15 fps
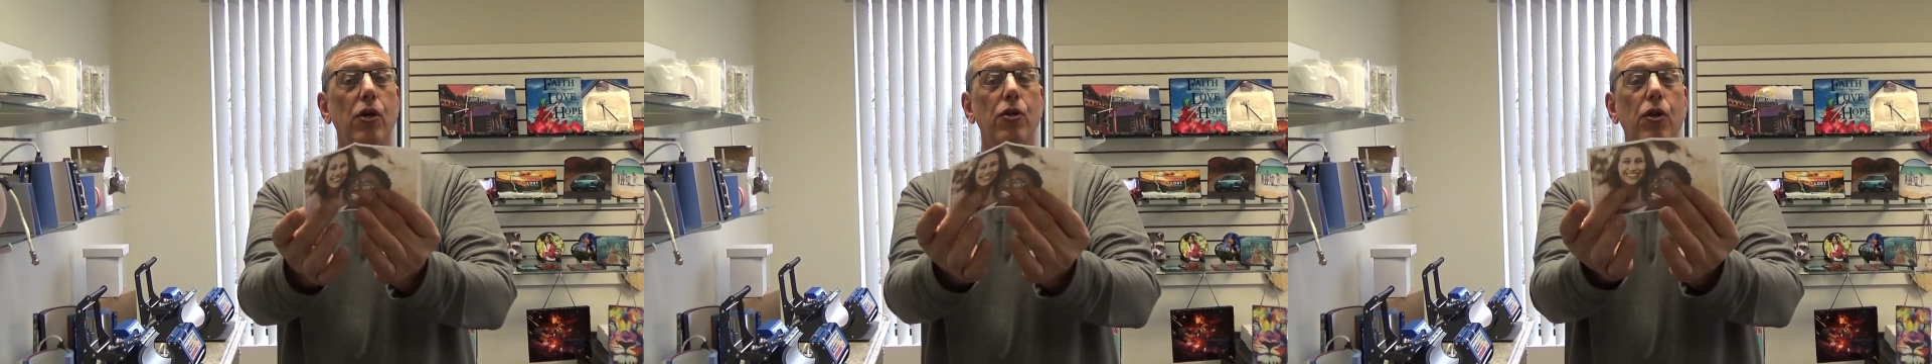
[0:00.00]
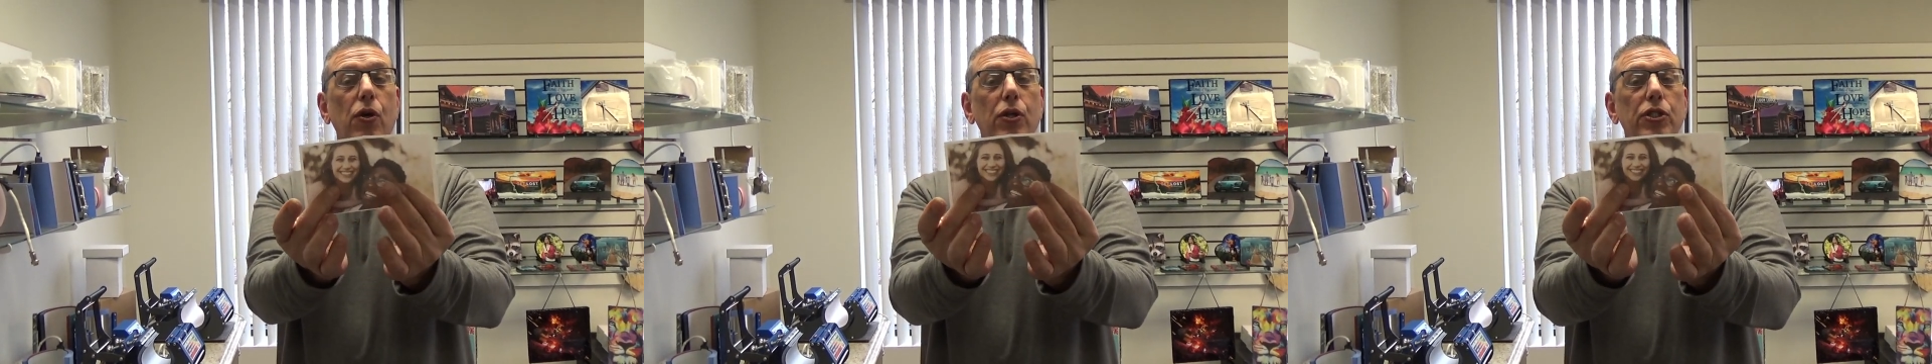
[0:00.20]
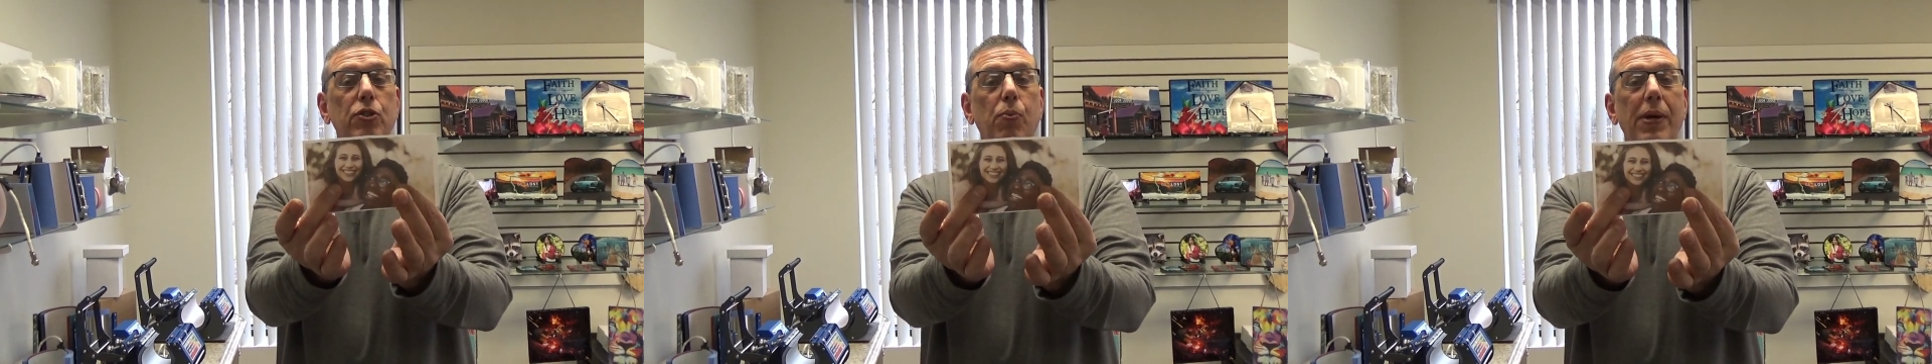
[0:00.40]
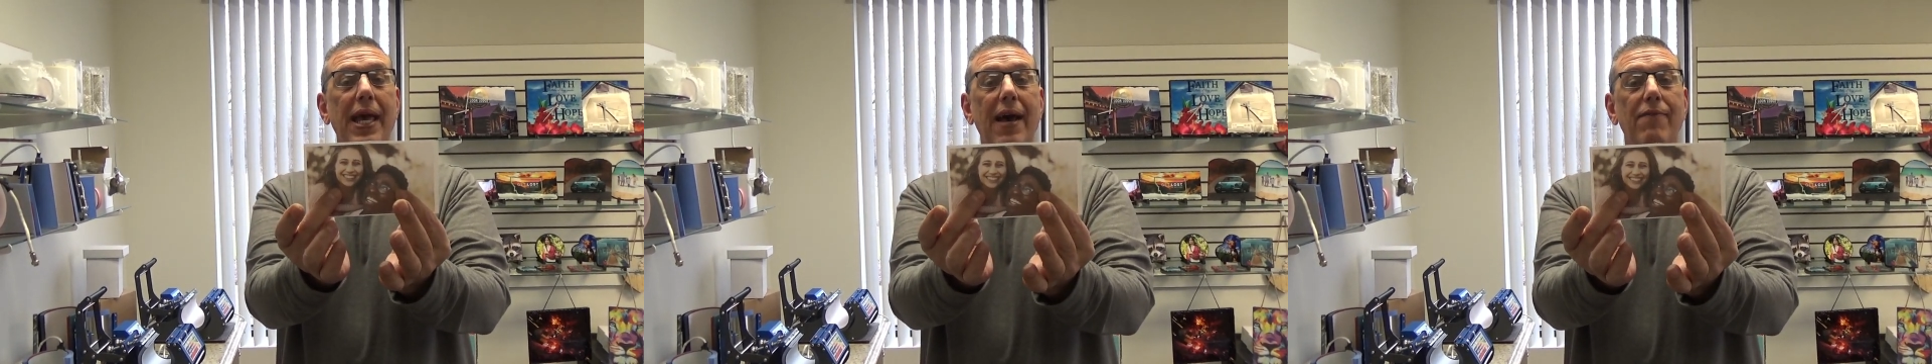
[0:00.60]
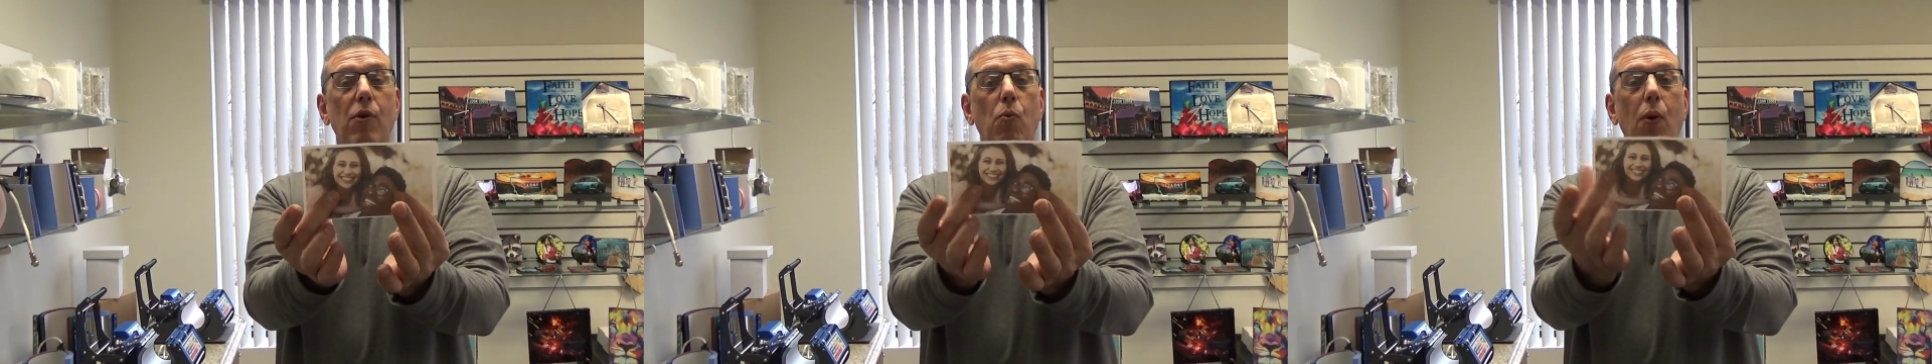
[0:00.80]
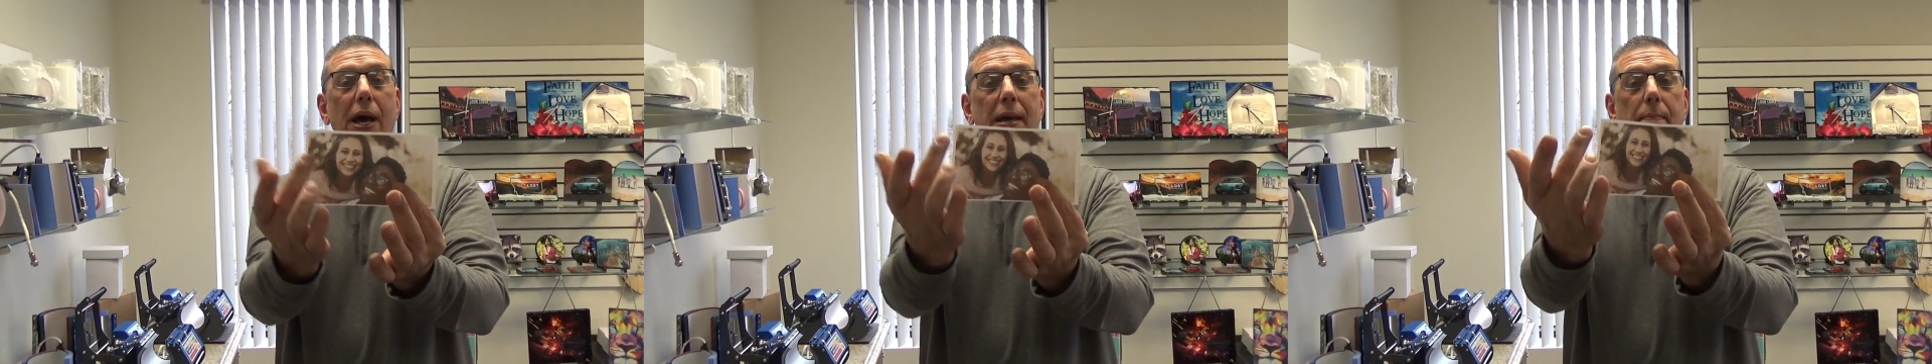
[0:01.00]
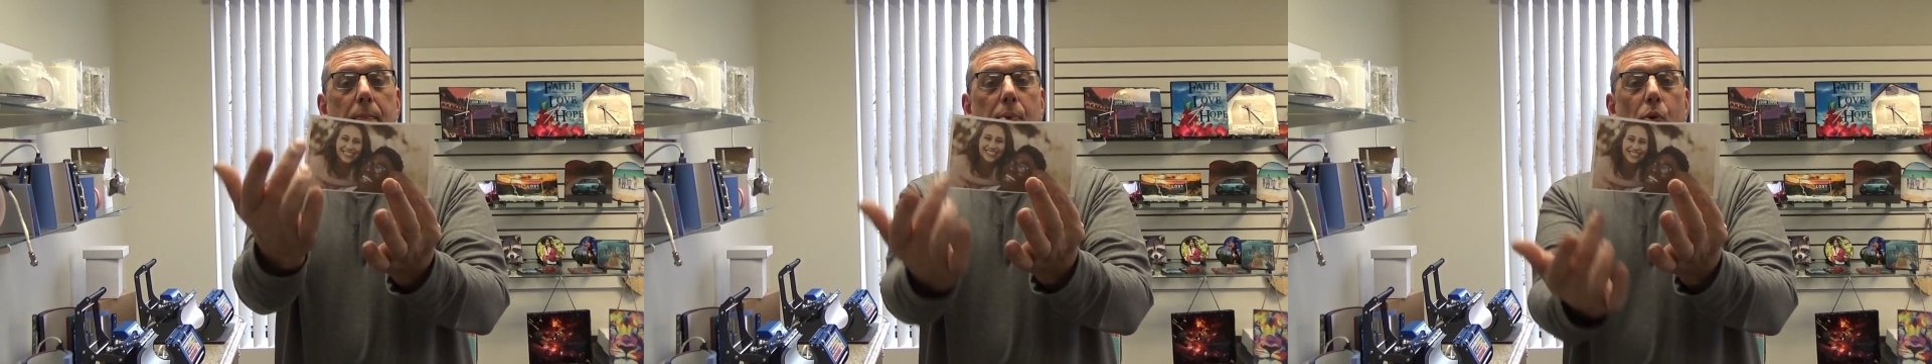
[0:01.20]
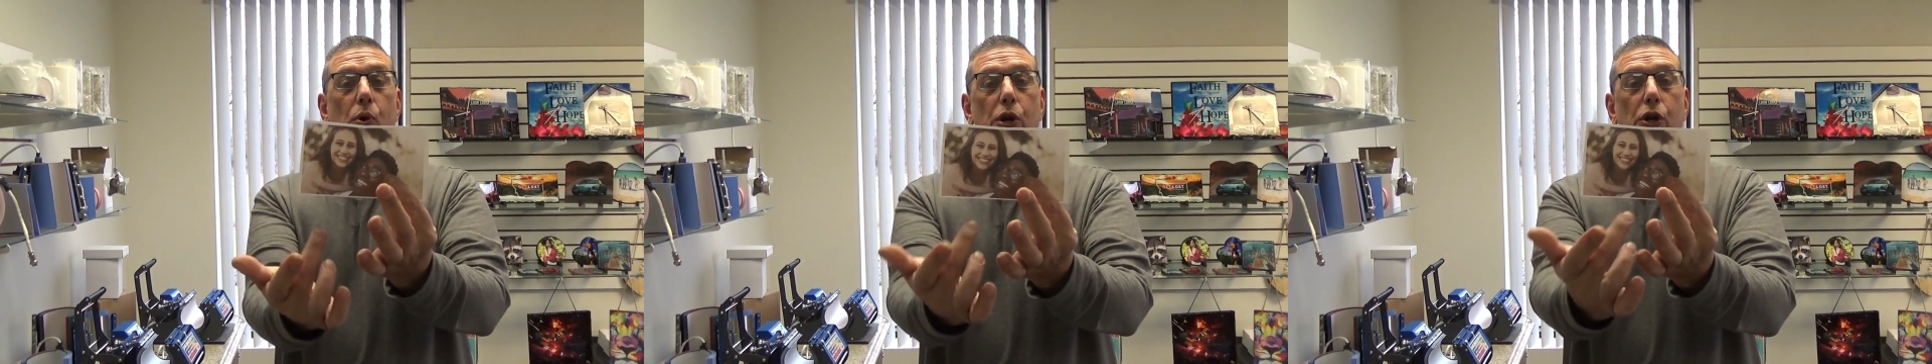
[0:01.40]
Notice we have a
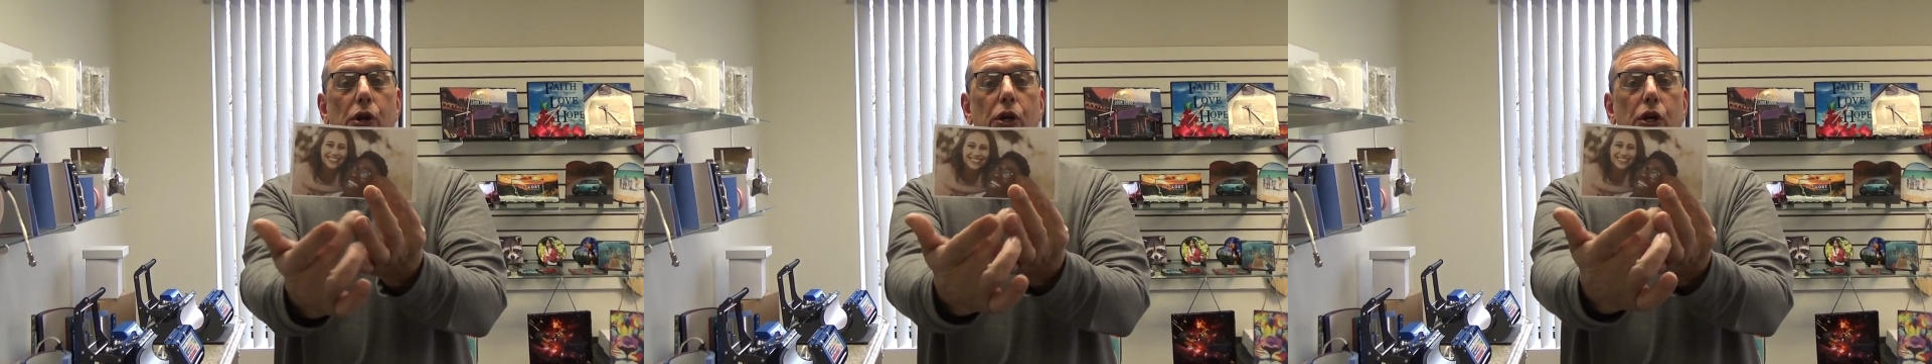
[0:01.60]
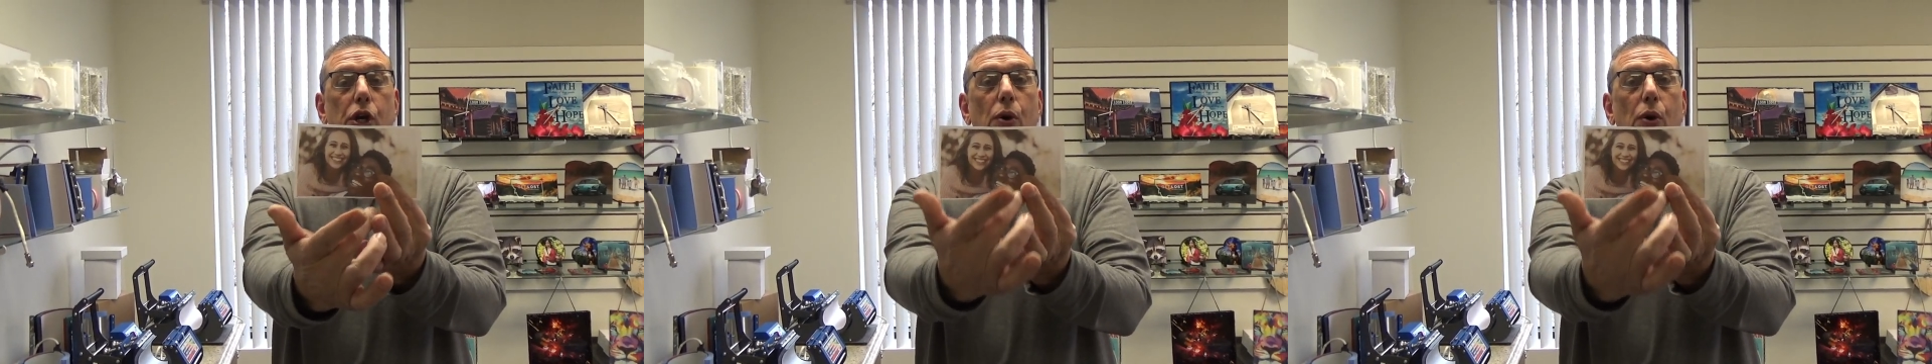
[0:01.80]
white border